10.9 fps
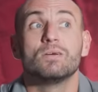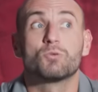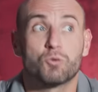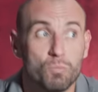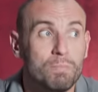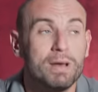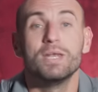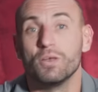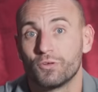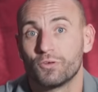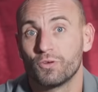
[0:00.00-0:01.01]

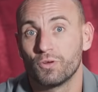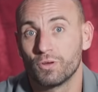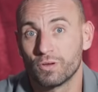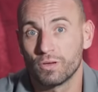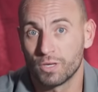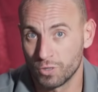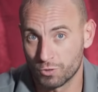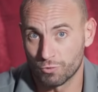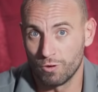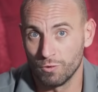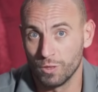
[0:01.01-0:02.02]
tremendous
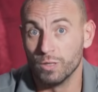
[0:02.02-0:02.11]
control